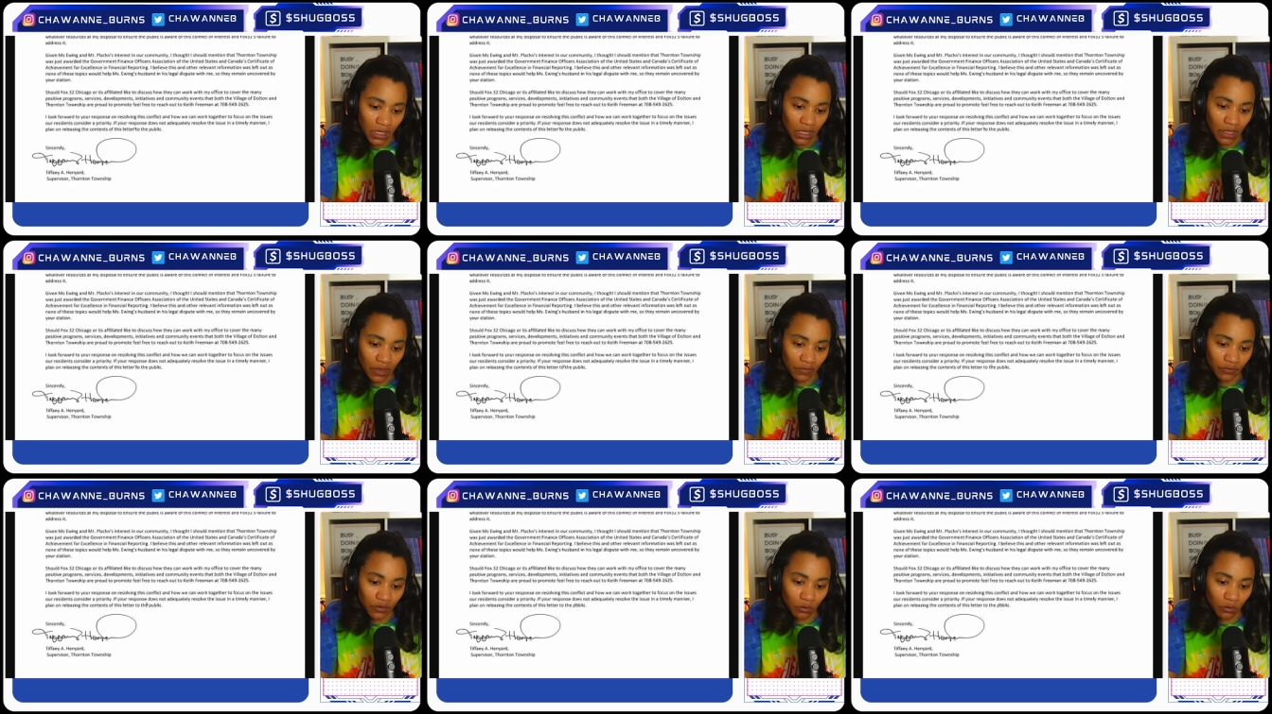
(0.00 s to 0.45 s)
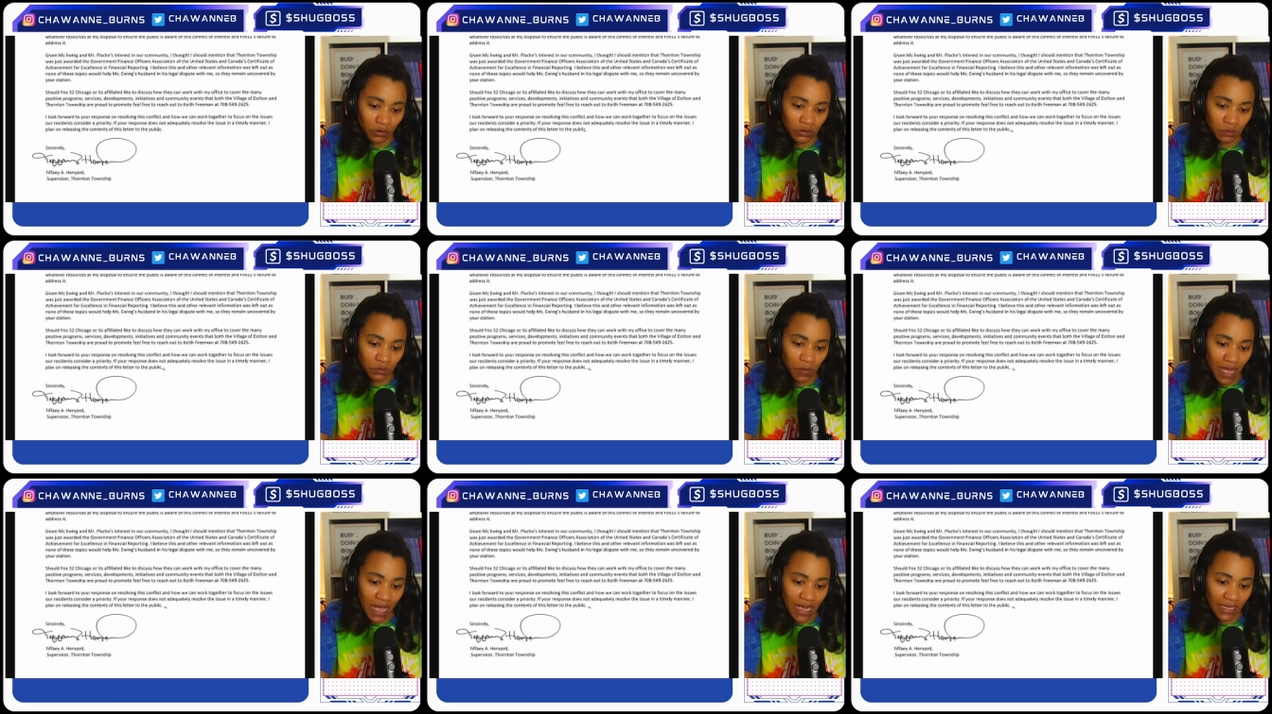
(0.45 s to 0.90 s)
If your
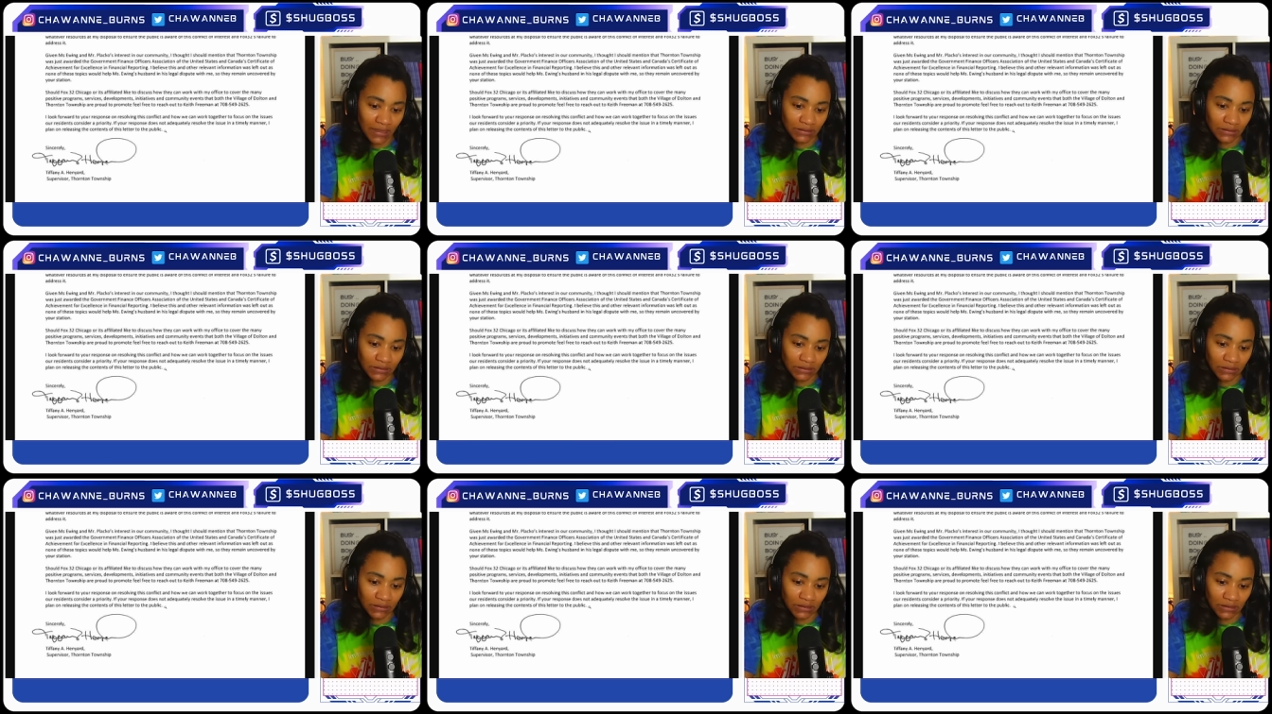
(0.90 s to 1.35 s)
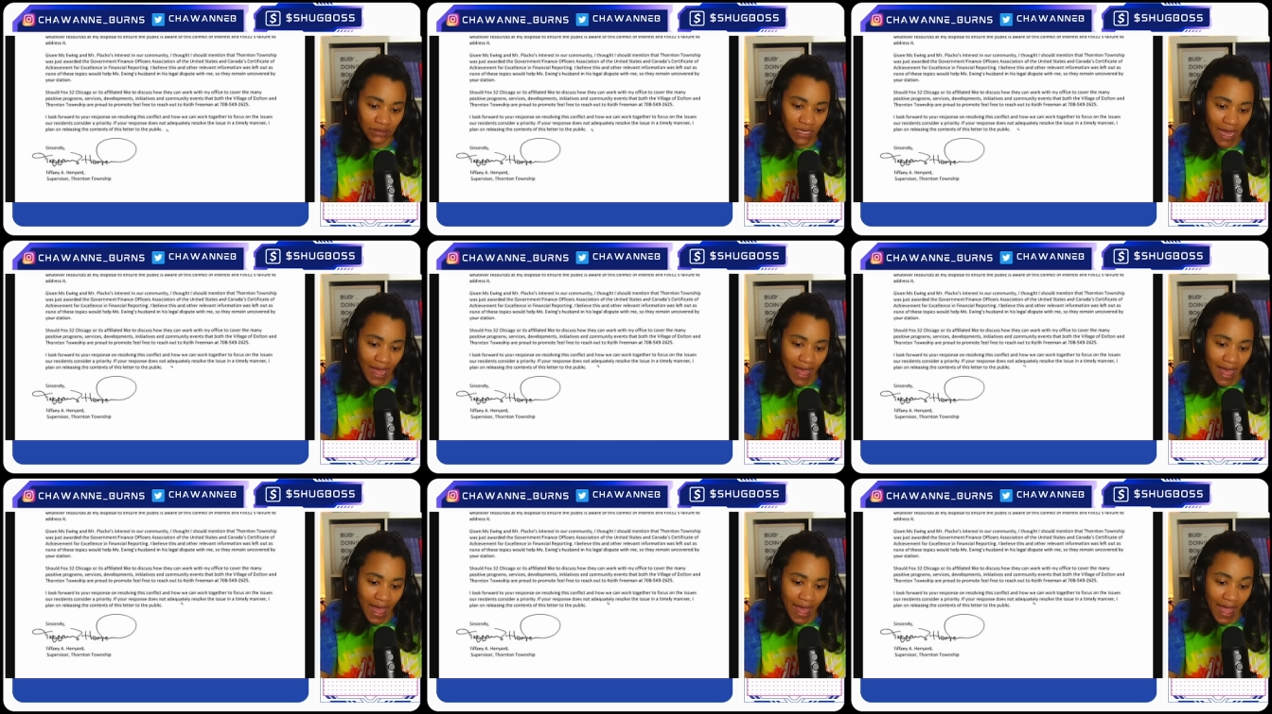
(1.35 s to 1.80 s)
response does
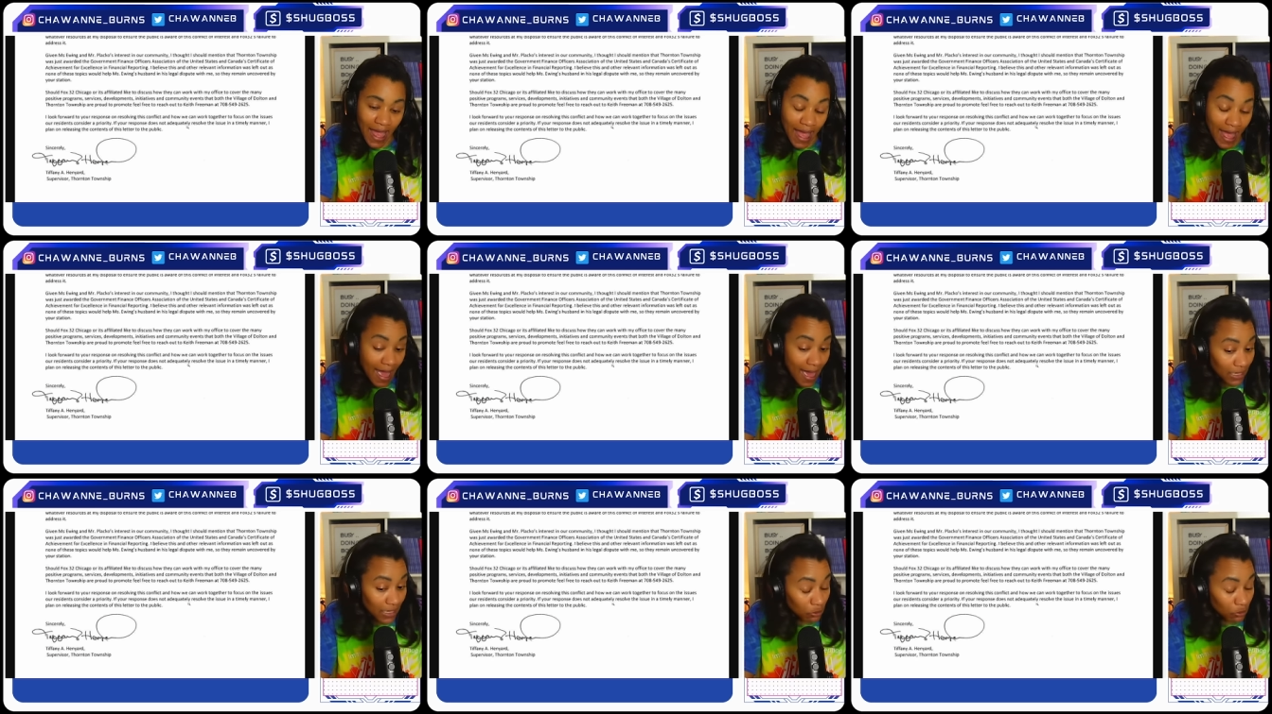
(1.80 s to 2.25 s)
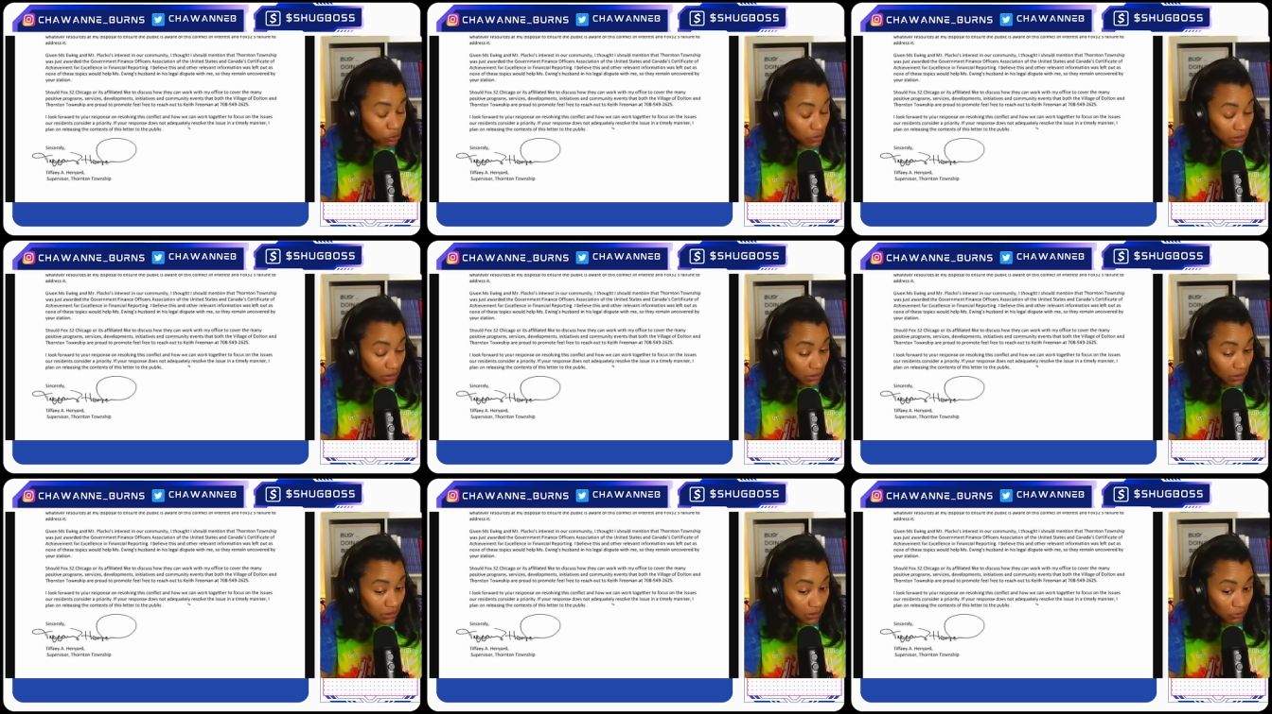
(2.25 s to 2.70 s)
not
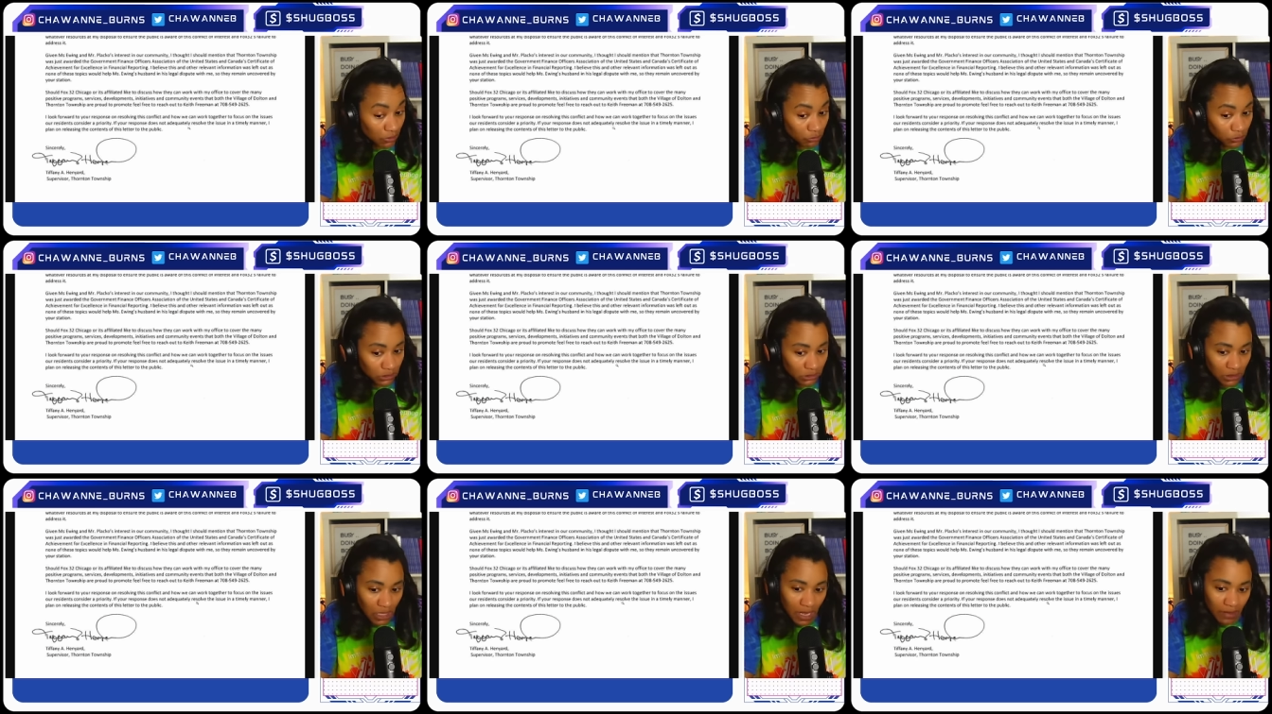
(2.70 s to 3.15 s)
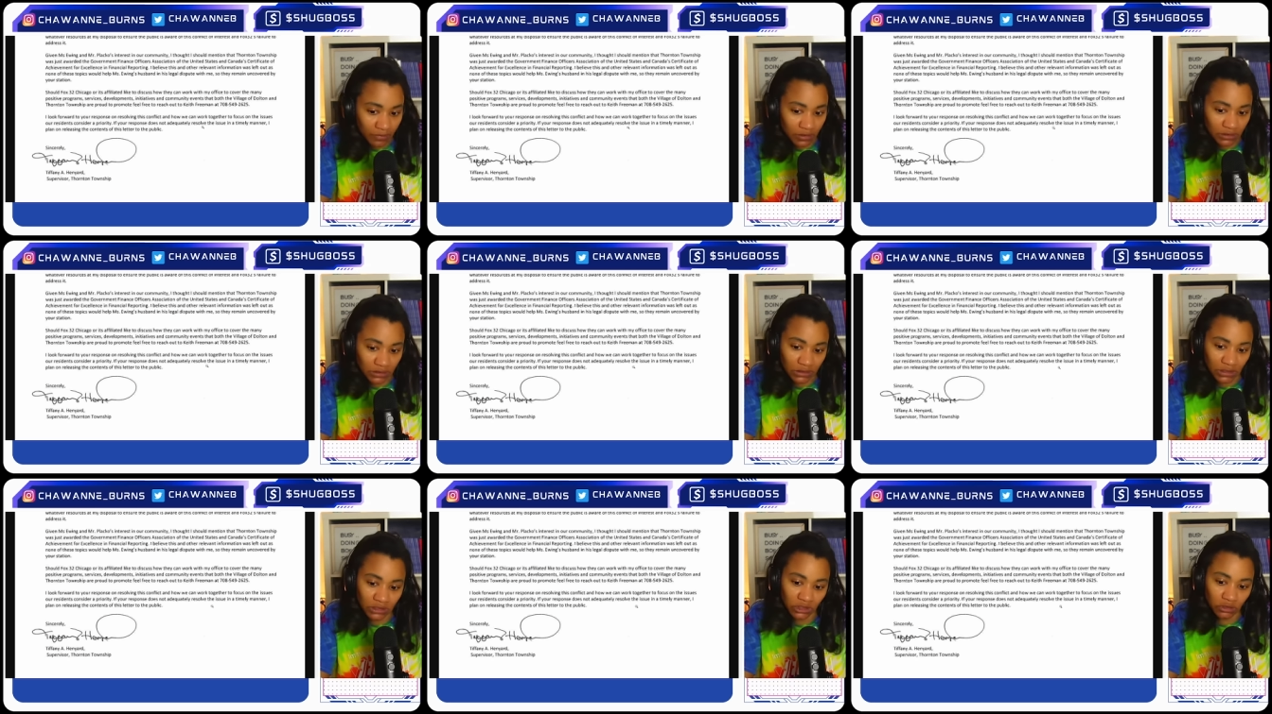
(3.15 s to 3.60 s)
adequately resolve
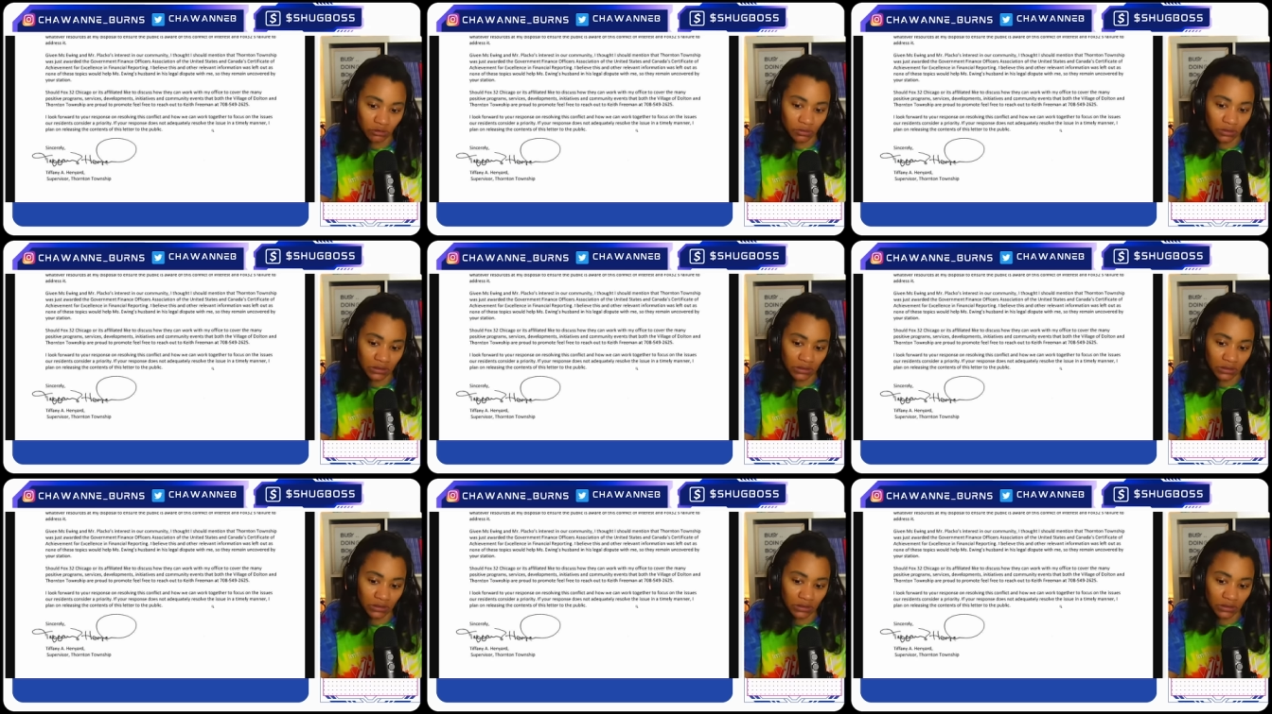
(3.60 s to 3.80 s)
this issue in a